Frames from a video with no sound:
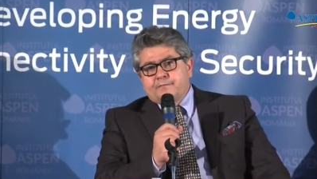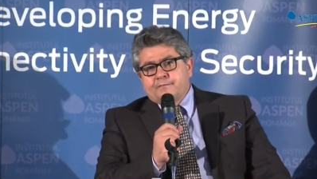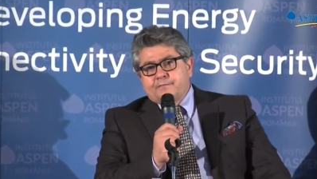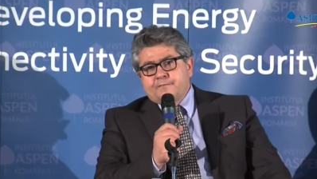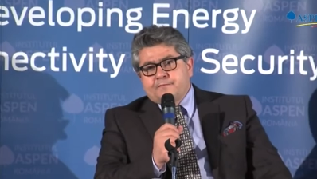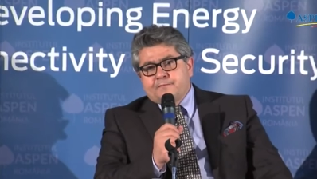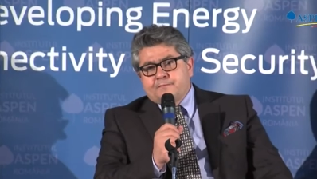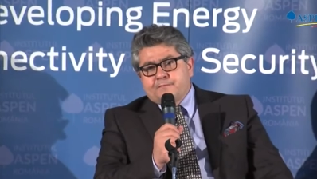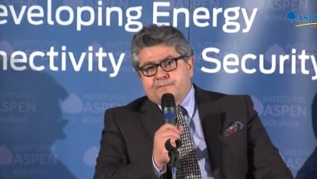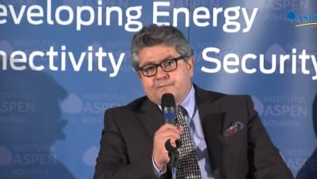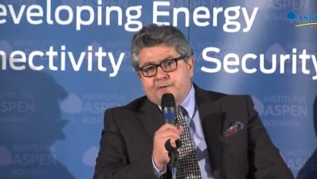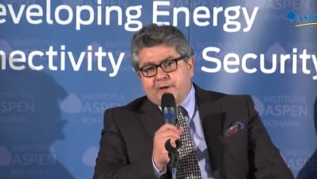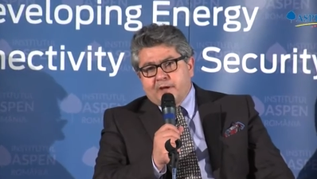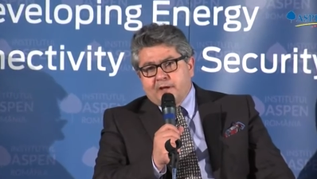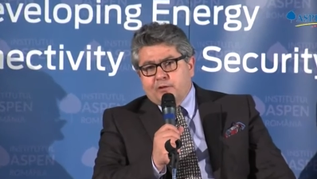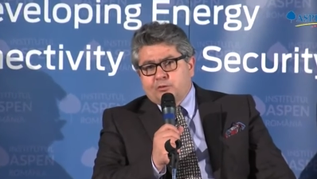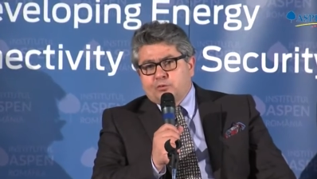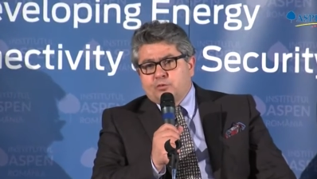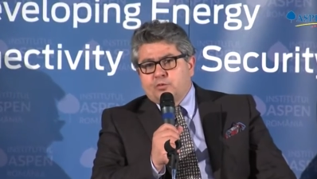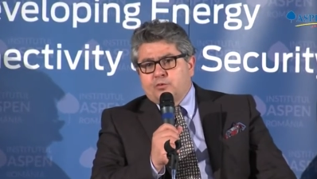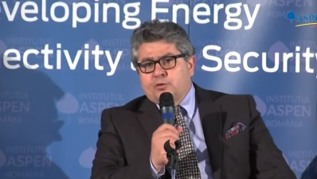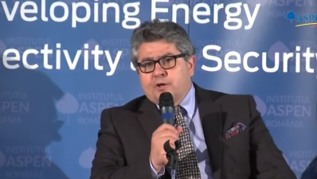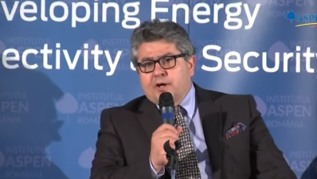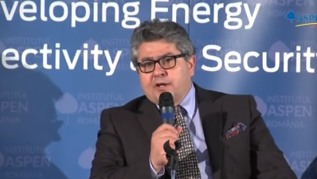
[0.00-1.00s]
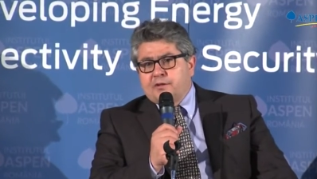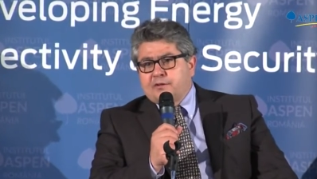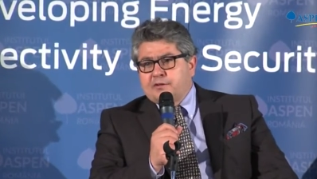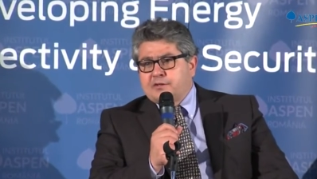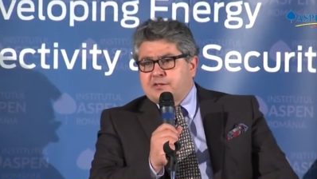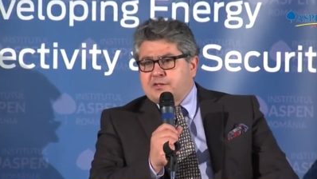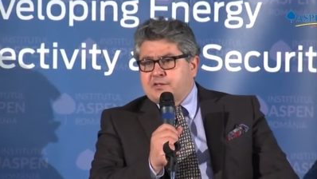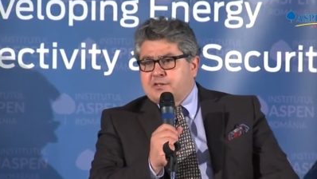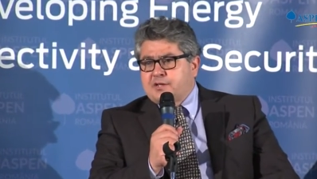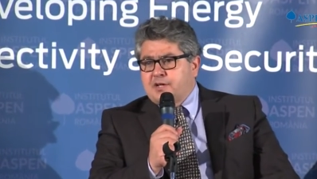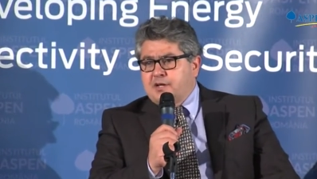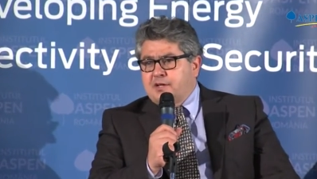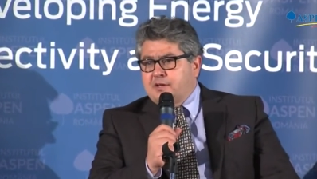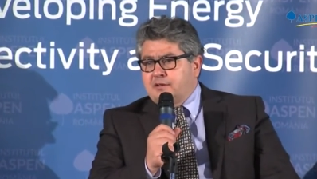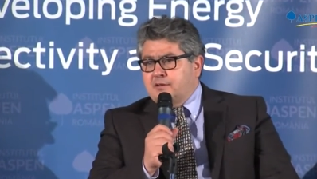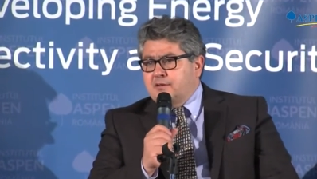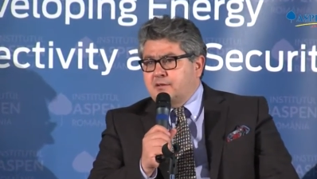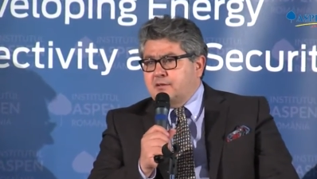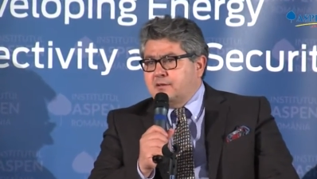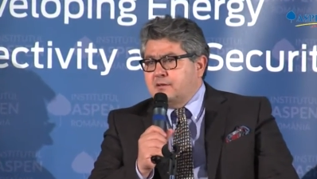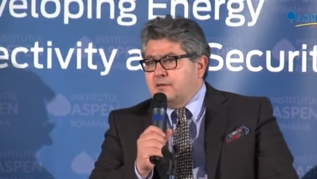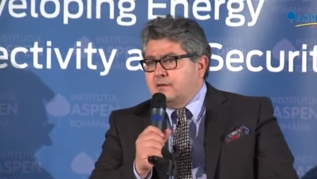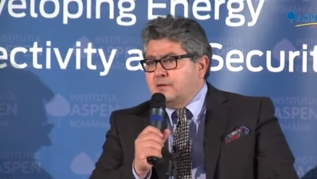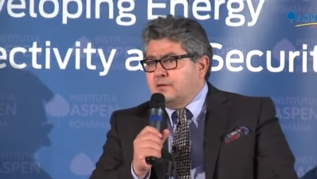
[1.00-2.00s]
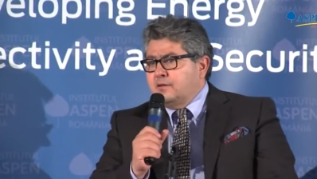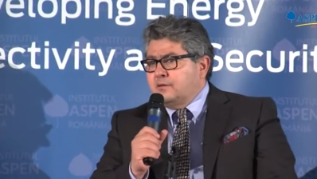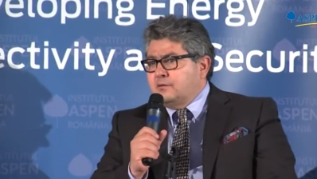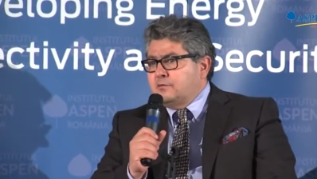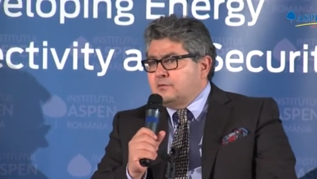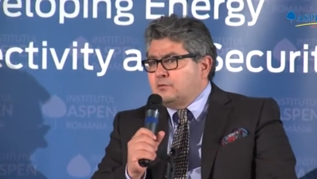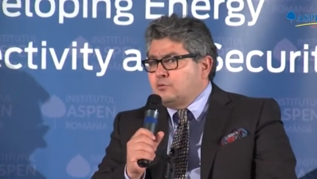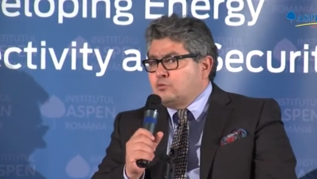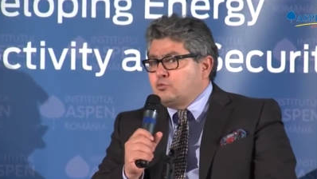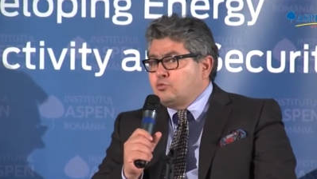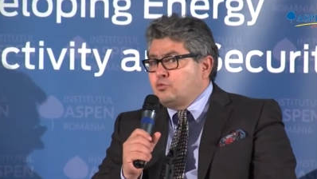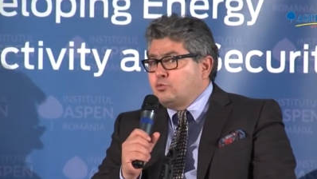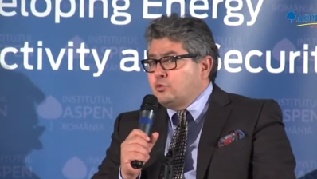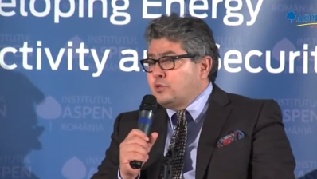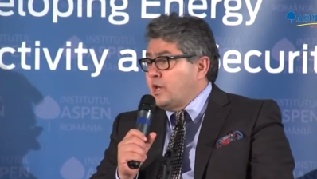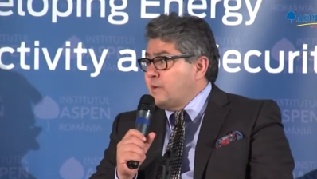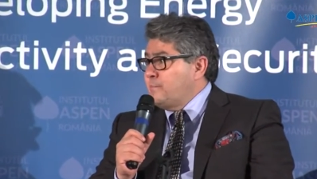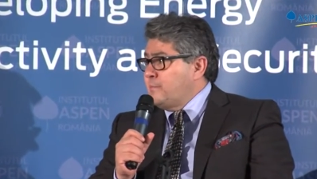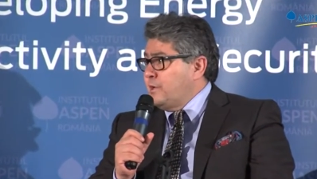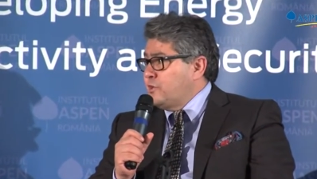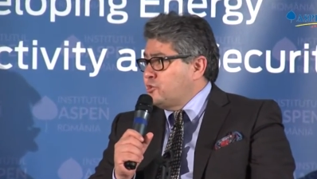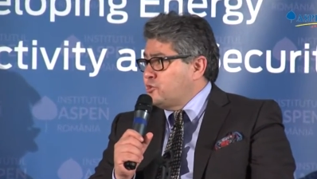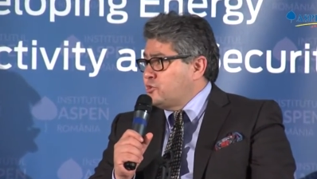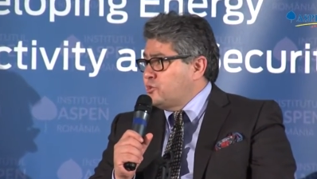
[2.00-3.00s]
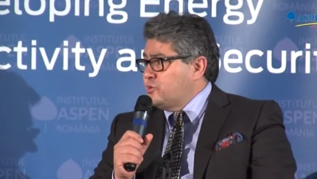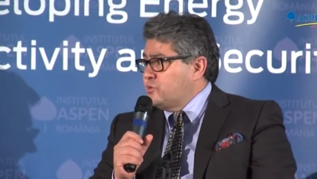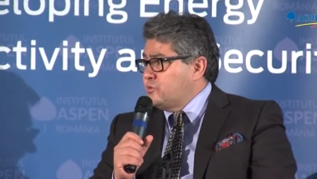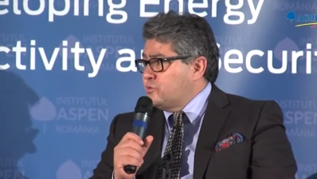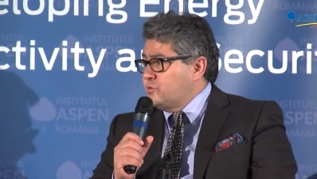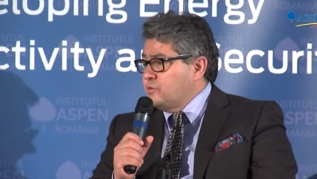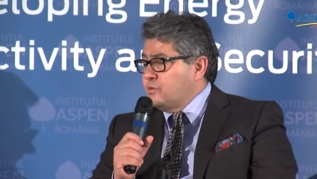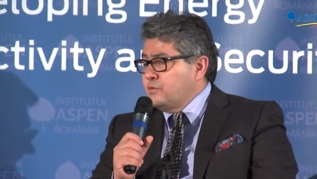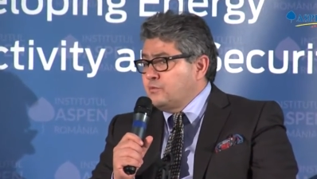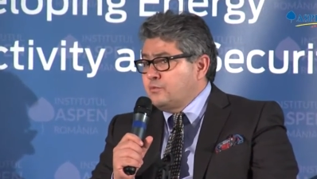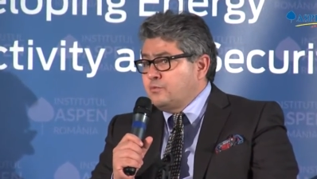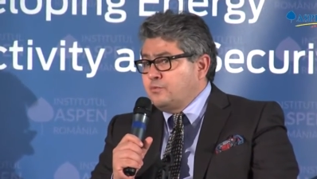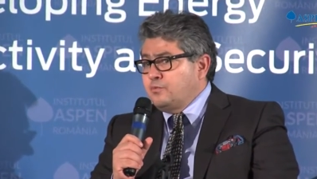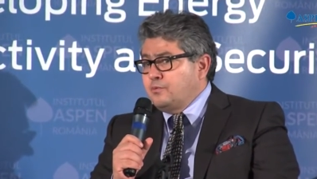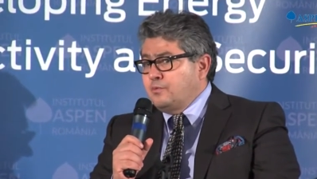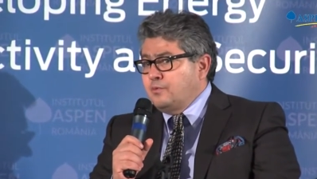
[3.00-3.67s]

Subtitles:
fail to understand the true dimensions of